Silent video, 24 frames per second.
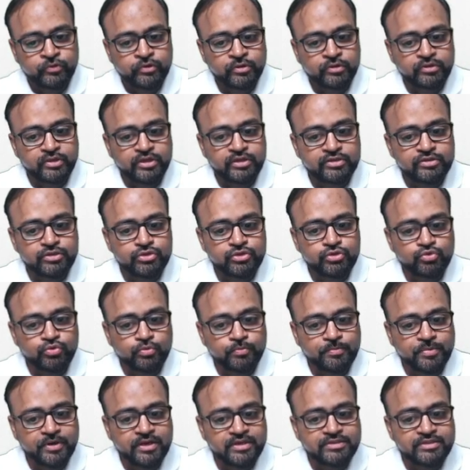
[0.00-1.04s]
there is a
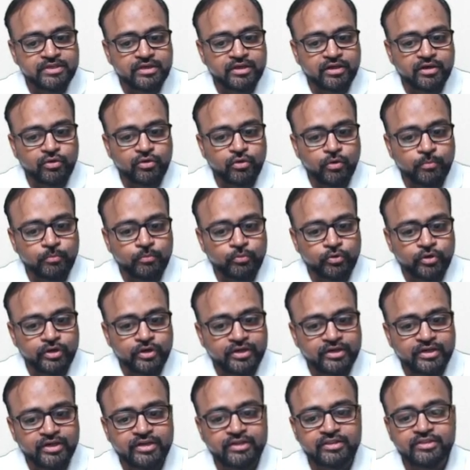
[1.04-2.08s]
suprasellar
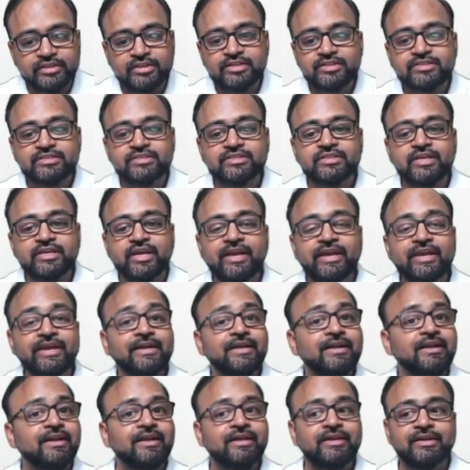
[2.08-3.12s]
component, and this
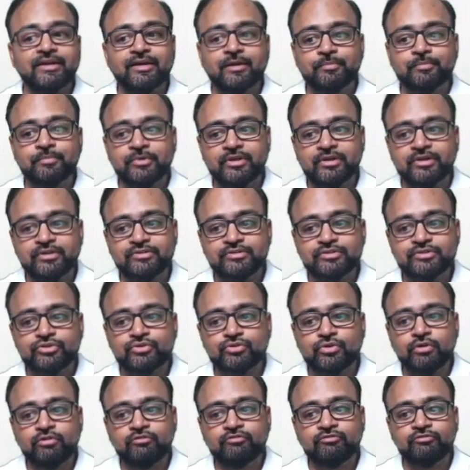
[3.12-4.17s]
8-like appearance is
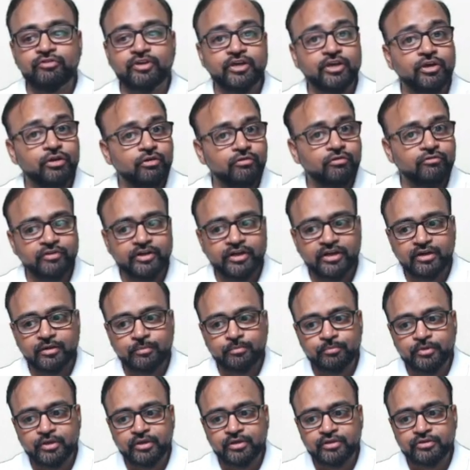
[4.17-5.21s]
called figure of 8
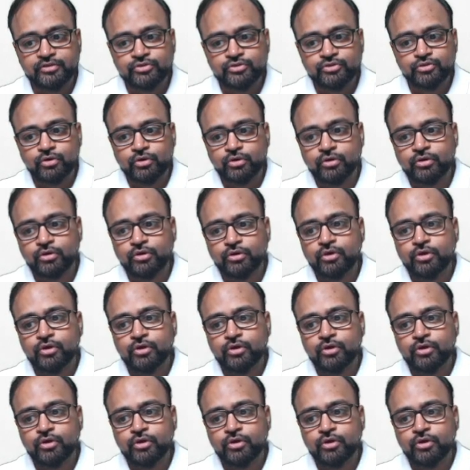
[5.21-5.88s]
appearance or